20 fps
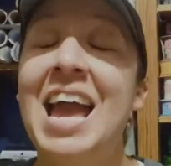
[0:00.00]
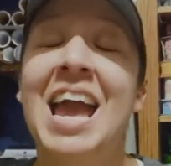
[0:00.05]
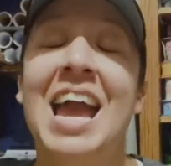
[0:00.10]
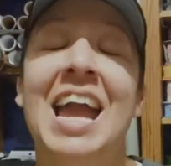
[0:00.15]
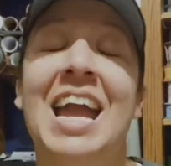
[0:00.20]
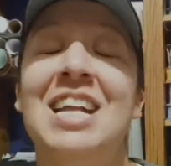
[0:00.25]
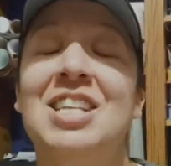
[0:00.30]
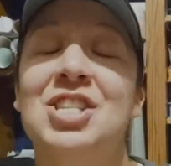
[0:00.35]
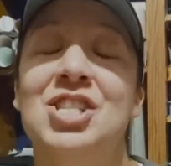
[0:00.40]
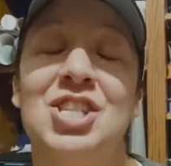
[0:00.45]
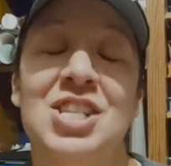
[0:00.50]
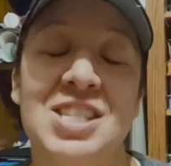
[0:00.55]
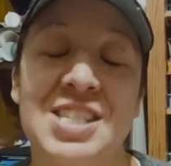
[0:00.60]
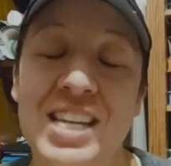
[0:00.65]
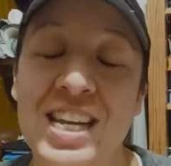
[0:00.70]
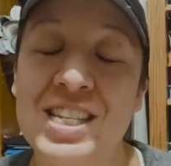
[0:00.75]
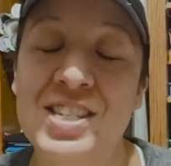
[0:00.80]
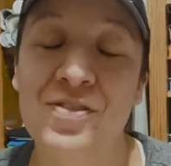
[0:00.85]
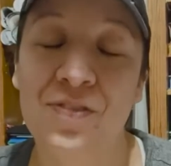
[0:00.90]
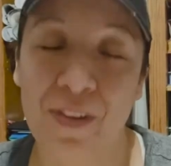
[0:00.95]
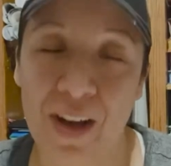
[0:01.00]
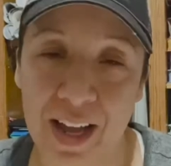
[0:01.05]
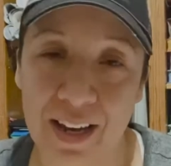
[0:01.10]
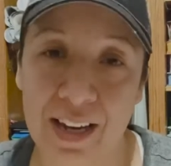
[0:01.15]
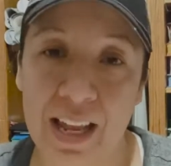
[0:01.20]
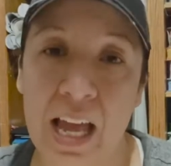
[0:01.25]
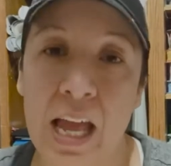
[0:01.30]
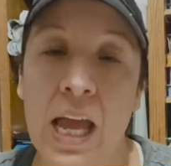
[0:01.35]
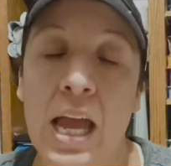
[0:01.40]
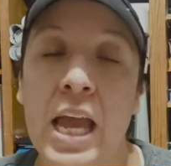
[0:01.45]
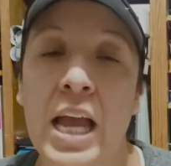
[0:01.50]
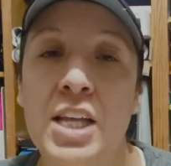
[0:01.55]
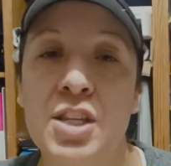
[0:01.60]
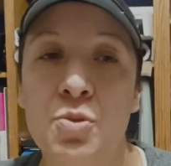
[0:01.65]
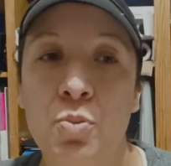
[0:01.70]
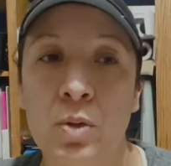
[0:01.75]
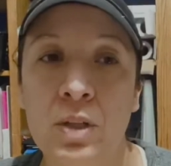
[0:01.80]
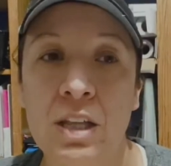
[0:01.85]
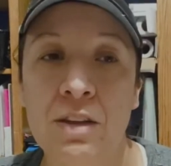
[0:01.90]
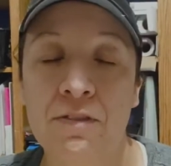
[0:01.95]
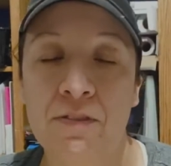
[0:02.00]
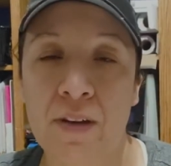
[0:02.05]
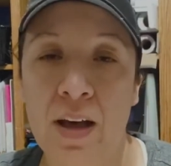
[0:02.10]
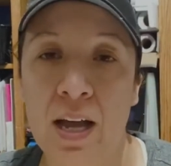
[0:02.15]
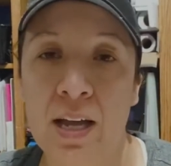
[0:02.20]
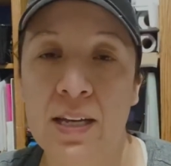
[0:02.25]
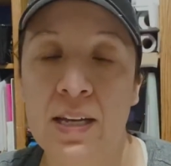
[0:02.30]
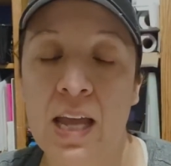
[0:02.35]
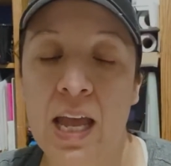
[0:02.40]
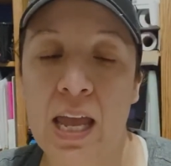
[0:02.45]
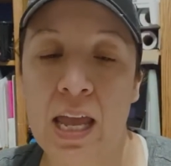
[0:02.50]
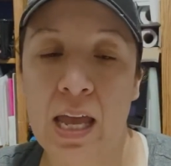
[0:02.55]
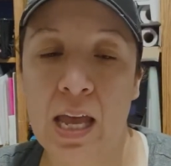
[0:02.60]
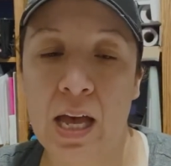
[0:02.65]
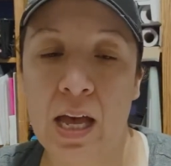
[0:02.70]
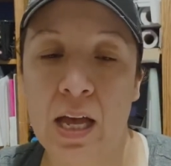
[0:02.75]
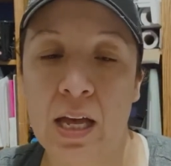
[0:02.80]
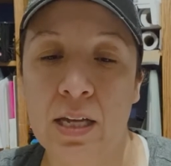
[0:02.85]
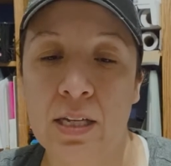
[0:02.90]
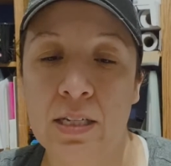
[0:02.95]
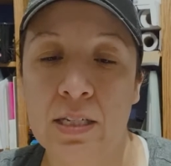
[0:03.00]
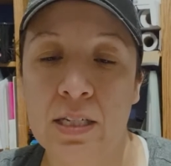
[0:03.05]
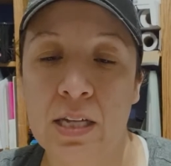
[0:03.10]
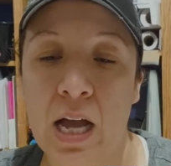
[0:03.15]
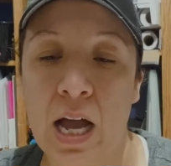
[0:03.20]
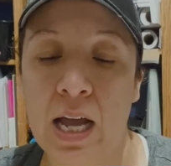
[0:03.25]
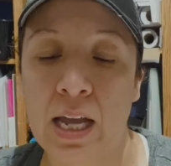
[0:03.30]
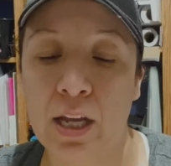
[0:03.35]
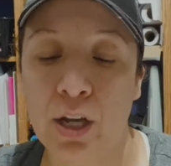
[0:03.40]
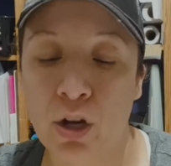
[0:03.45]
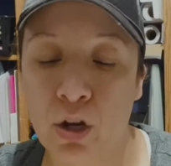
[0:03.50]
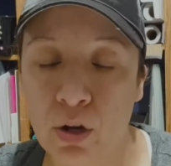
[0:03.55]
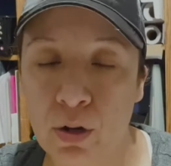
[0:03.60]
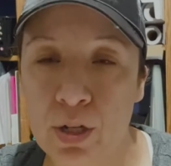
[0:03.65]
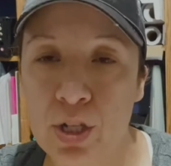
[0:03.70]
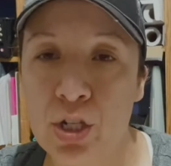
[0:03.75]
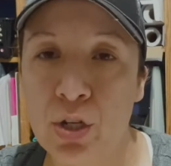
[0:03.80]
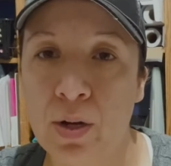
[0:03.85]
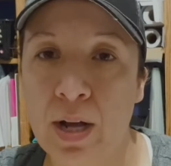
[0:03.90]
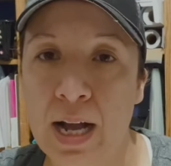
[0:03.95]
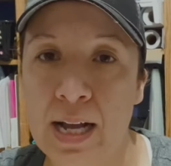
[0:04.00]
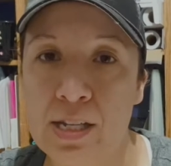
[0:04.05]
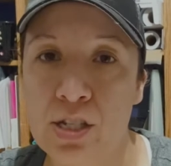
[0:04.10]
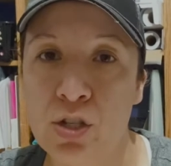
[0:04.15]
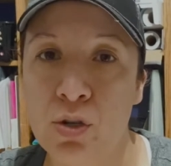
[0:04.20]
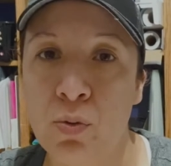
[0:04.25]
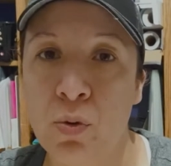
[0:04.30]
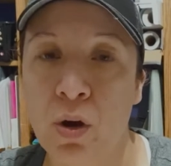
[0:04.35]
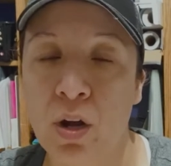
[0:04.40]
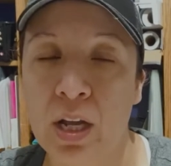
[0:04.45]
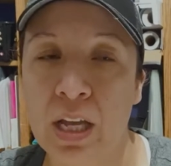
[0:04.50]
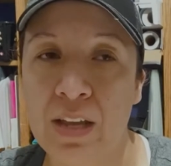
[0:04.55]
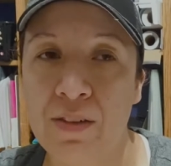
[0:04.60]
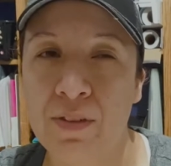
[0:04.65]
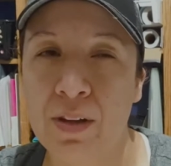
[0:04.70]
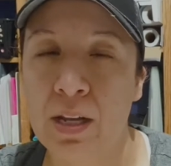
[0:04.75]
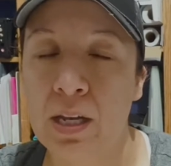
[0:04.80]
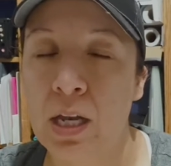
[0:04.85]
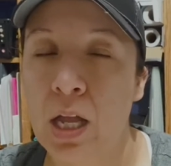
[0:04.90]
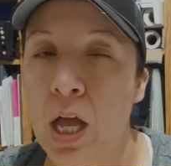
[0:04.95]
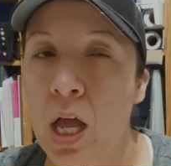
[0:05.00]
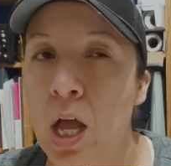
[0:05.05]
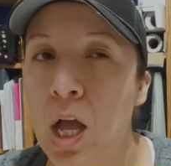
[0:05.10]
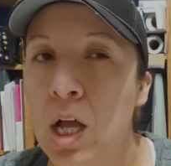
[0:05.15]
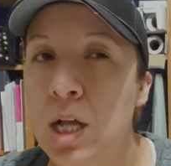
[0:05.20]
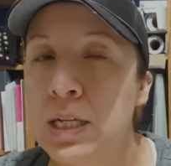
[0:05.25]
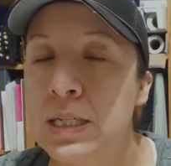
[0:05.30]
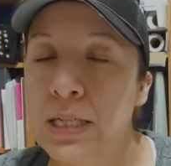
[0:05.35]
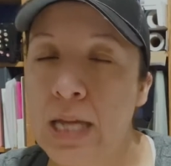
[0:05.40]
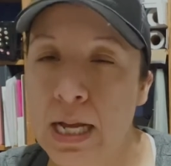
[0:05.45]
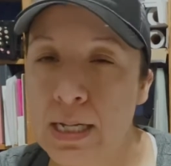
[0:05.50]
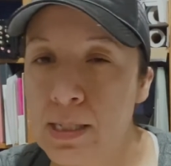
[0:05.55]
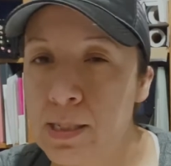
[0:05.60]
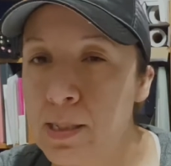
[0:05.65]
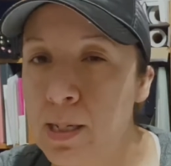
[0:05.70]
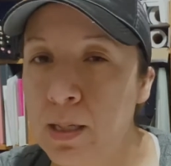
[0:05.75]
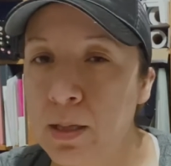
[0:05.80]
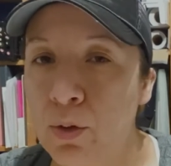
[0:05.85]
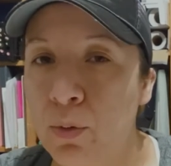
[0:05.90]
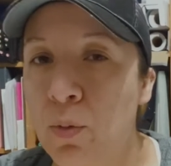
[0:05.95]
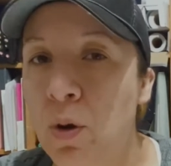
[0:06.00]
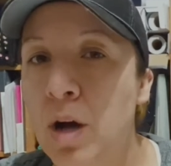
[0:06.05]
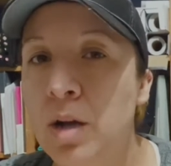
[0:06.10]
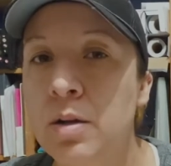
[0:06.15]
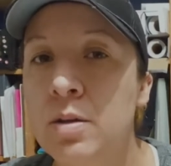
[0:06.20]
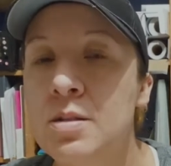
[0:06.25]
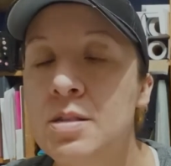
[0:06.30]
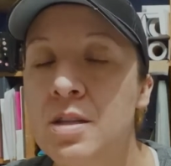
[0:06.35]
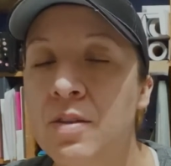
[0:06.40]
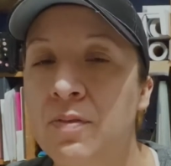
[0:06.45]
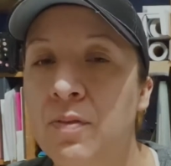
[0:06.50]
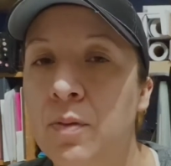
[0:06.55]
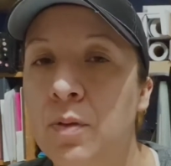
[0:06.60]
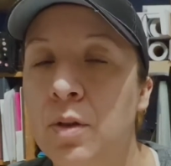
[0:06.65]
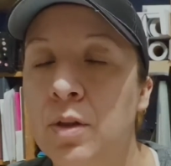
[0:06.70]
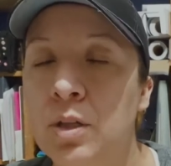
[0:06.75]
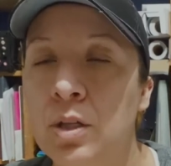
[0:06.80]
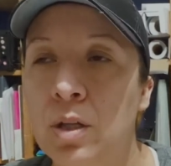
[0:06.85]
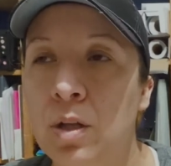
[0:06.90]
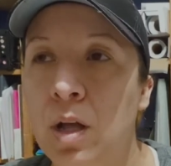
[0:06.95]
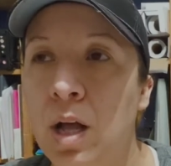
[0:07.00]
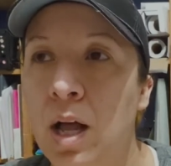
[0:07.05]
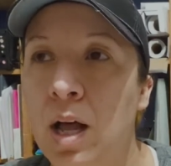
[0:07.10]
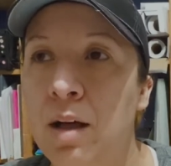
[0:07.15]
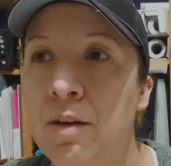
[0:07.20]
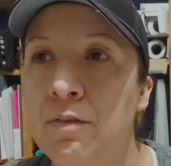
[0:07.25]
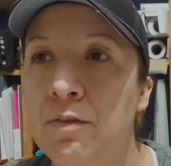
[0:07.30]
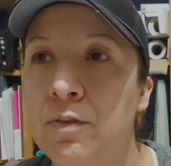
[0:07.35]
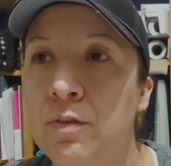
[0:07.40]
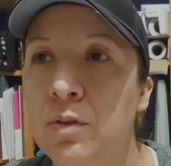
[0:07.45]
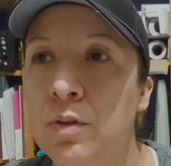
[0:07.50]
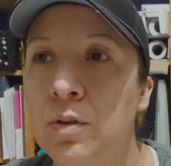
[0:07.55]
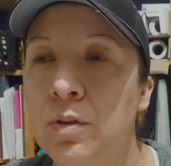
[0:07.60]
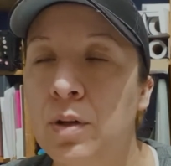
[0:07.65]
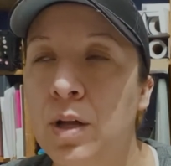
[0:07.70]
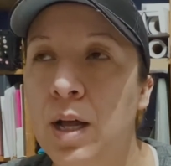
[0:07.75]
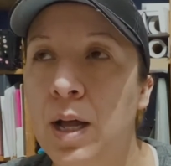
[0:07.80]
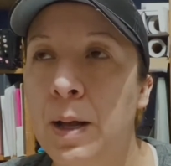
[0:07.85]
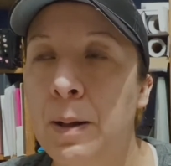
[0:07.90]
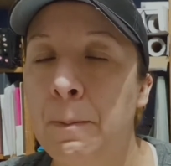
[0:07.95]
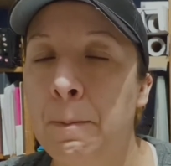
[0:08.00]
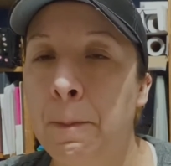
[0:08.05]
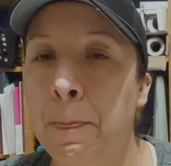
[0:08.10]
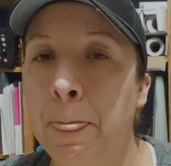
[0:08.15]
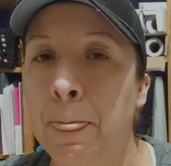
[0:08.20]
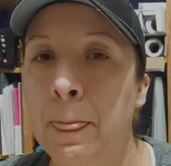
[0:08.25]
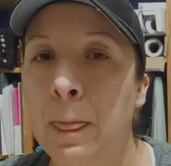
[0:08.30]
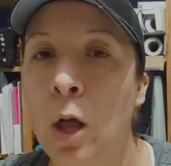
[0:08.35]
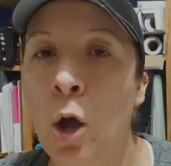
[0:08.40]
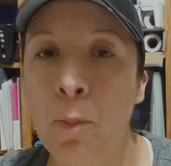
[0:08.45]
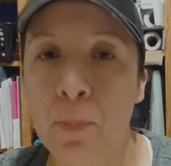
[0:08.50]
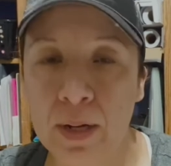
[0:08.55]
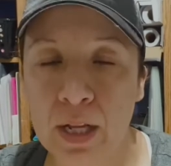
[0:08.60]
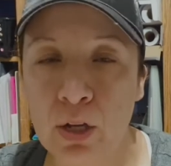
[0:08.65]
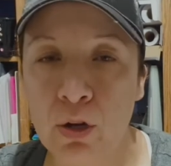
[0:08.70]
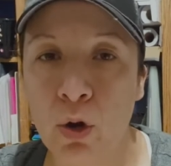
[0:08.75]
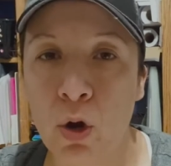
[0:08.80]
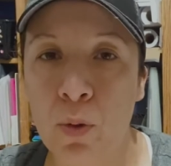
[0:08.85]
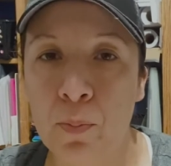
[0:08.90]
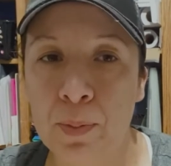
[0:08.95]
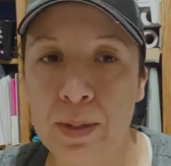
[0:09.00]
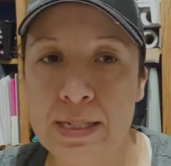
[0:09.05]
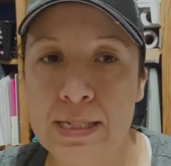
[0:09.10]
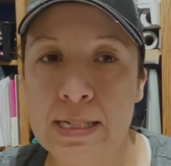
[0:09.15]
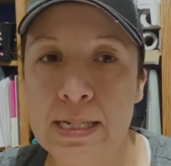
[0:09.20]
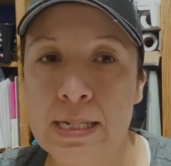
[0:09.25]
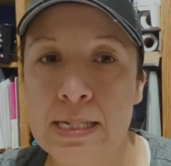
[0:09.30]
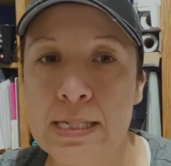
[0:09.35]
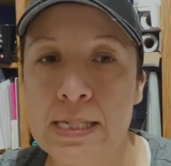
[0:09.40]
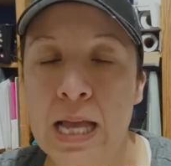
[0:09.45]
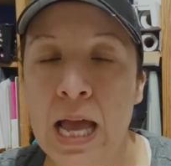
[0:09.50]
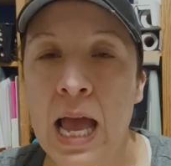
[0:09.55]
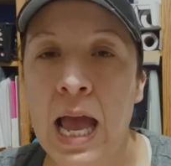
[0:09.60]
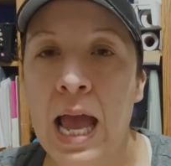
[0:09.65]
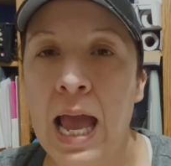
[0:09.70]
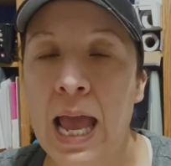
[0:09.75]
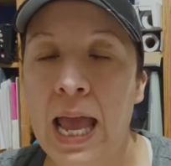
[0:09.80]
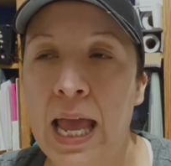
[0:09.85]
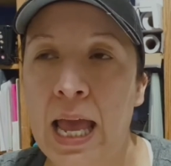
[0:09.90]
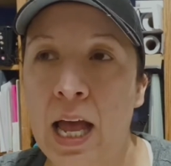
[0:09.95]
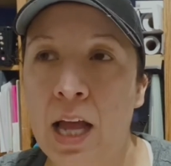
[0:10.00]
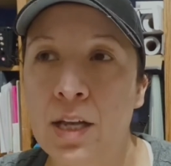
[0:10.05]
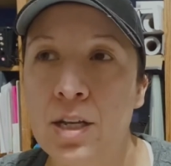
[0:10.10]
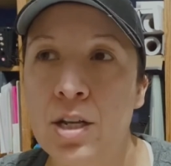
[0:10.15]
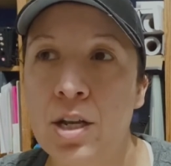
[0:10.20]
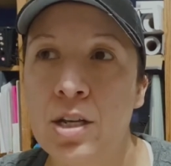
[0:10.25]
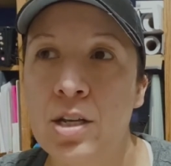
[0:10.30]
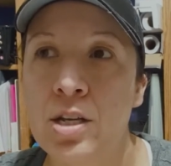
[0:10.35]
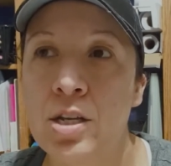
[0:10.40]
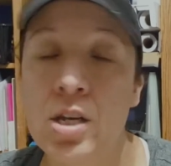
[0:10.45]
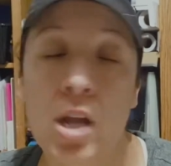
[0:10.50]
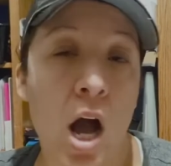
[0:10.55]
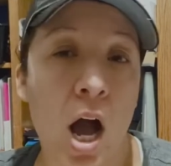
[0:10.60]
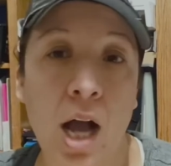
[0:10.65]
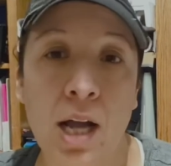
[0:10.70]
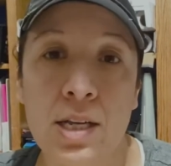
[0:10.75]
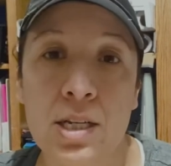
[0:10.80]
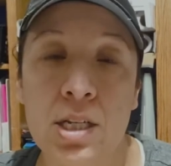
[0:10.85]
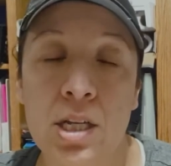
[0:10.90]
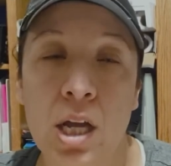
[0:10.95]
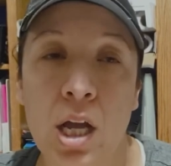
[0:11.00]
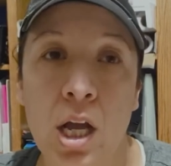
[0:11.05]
it's fun. It's really fun. And I encourage you guys who are even testing the waters of opening your own business and not